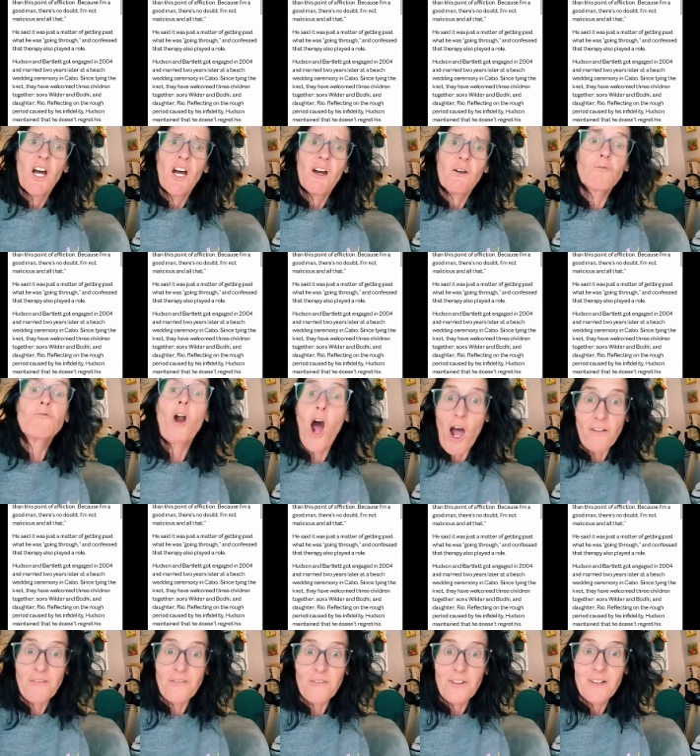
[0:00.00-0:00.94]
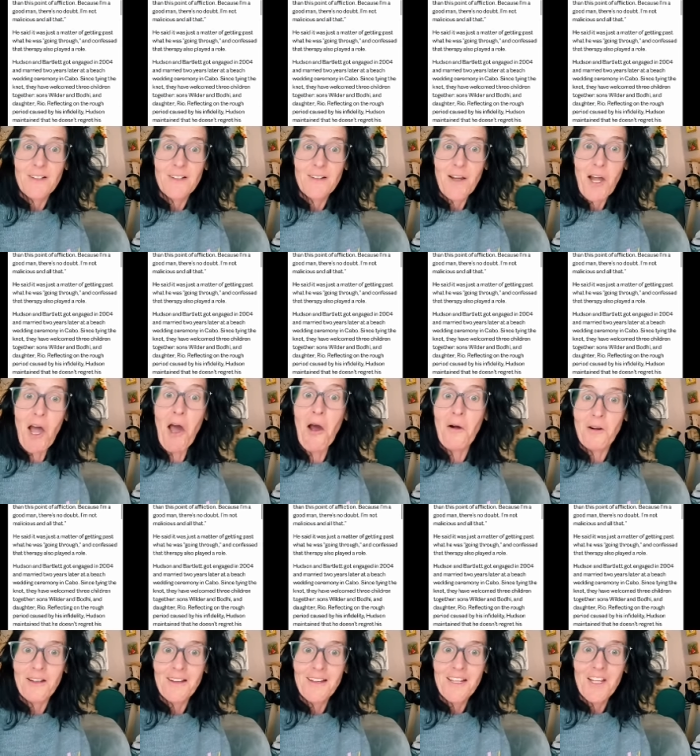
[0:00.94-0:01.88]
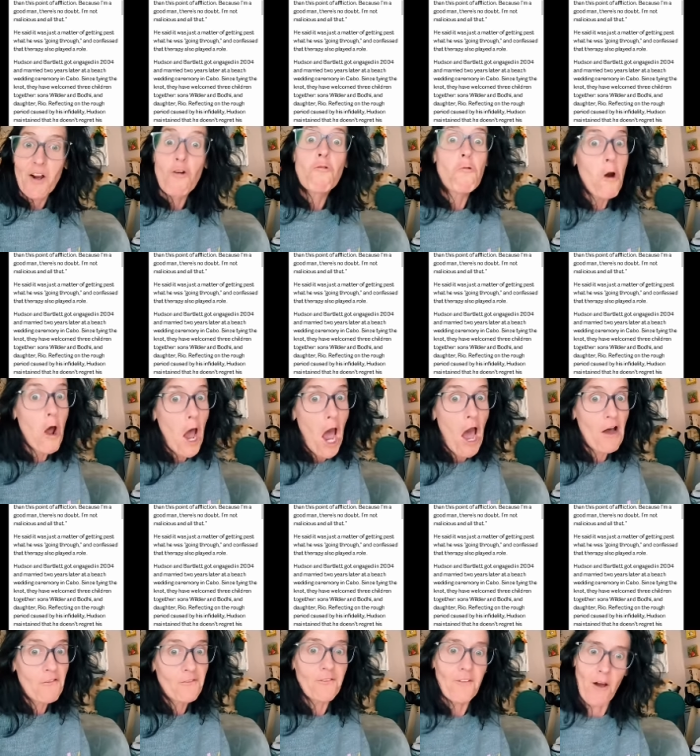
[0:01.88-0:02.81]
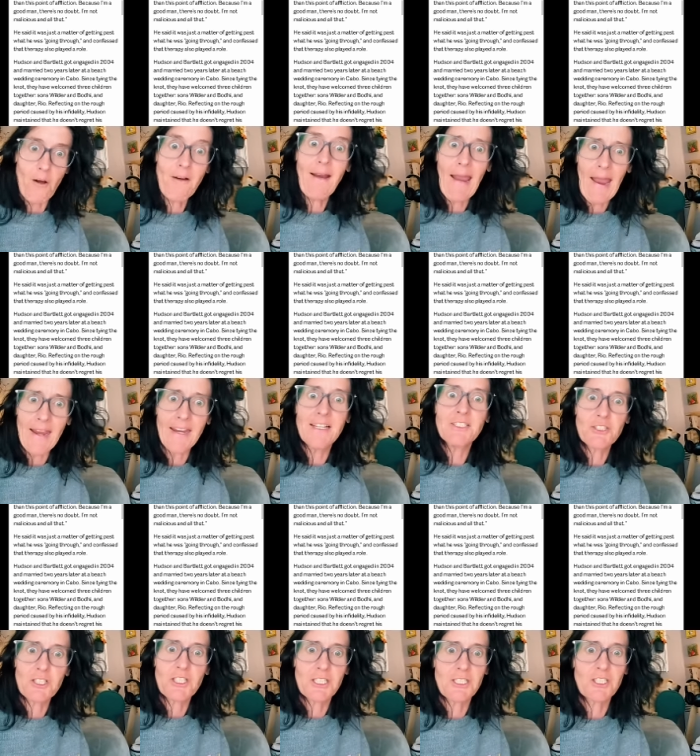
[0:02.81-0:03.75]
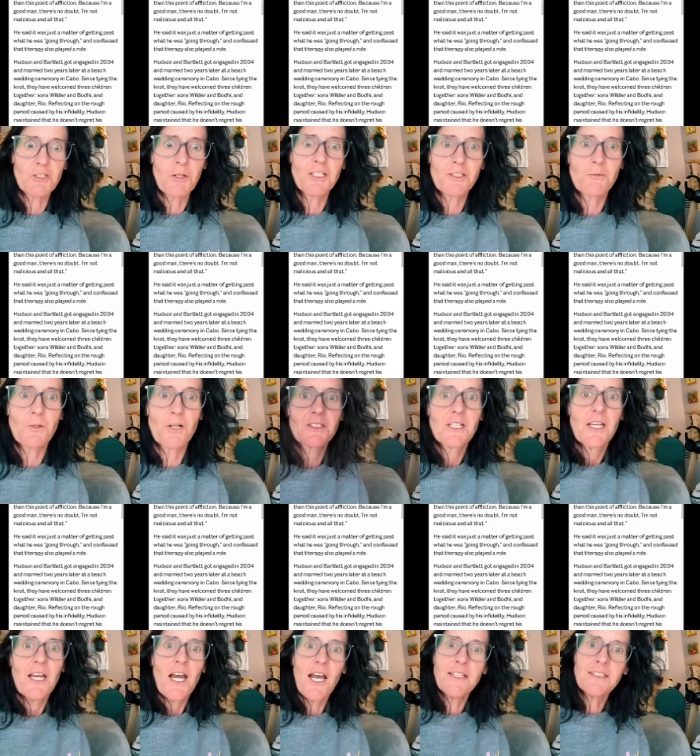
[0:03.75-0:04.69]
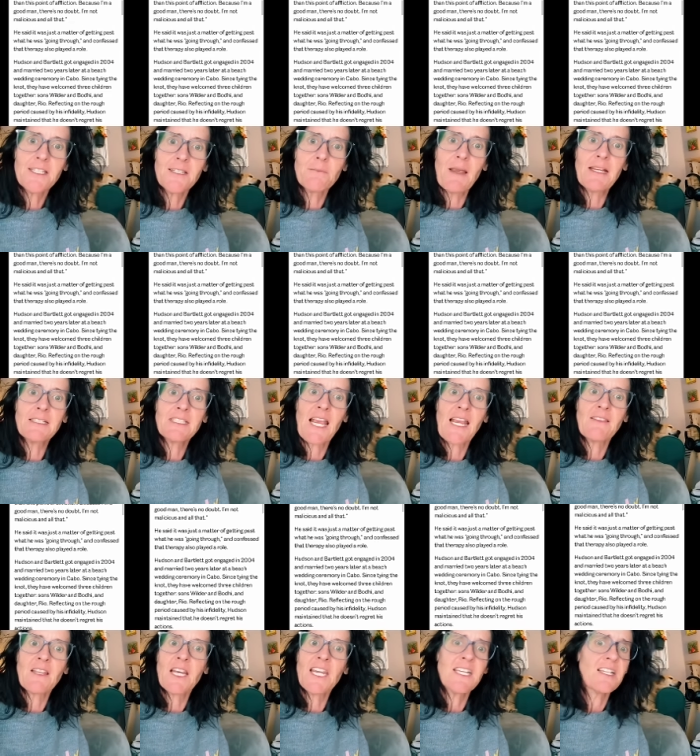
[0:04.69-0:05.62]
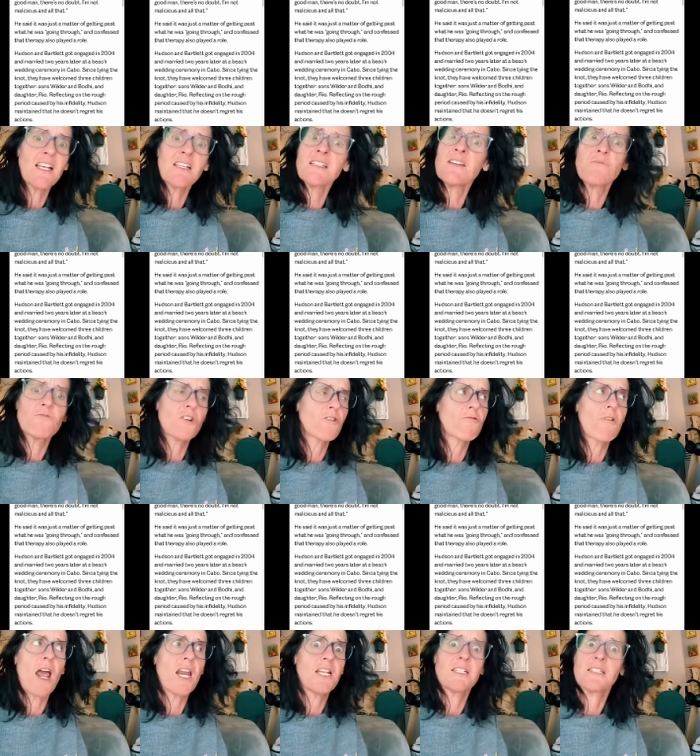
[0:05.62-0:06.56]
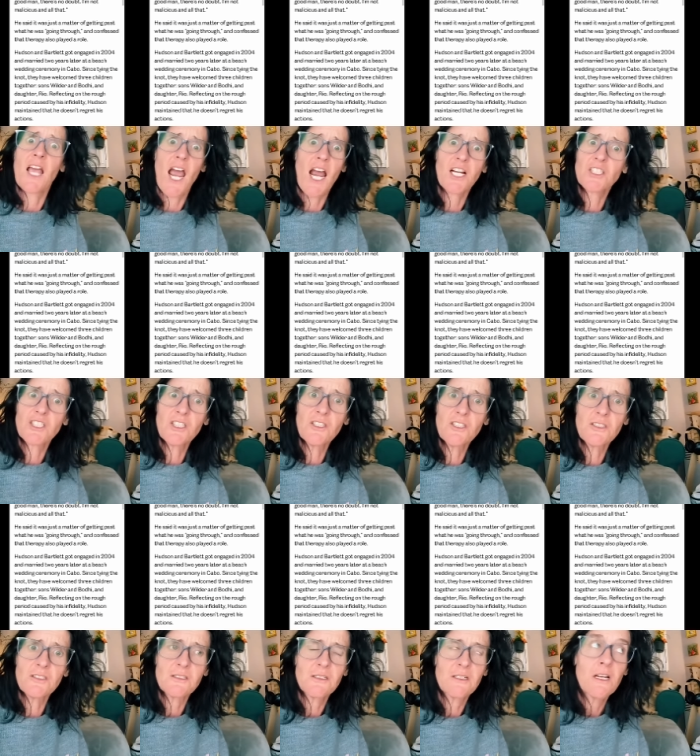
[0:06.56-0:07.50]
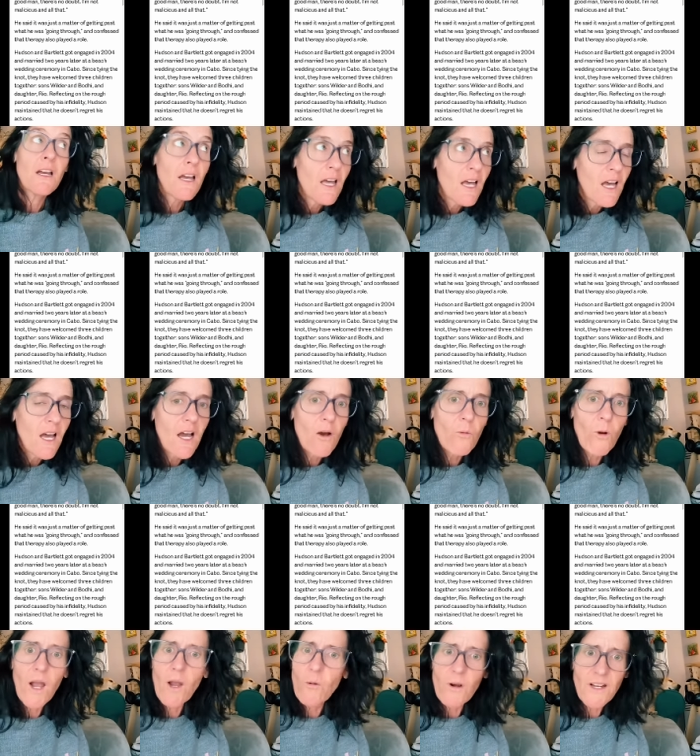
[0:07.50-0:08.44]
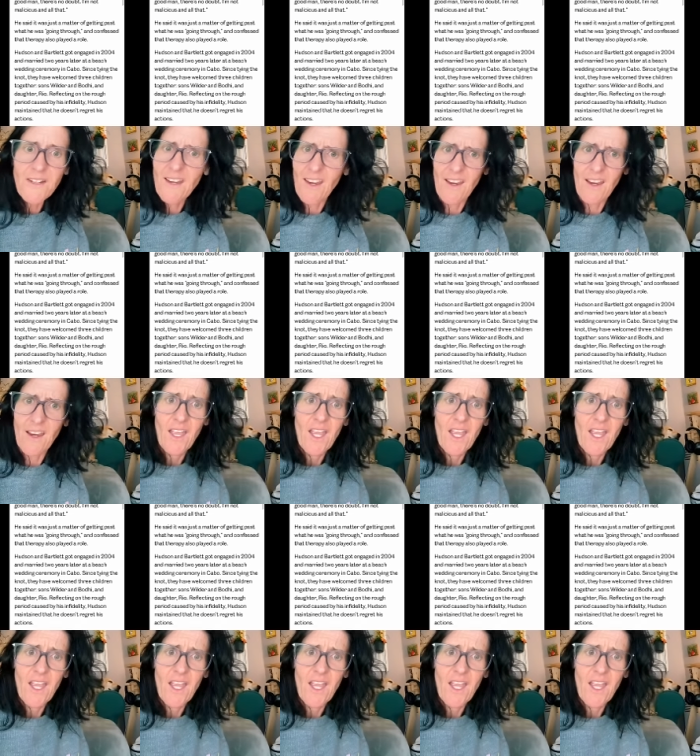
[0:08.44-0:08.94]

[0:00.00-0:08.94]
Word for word: Rough. Oh, Rough. Okay, interesting choice of word. Hudson maintained that he doesn't regret his actions. Why would he?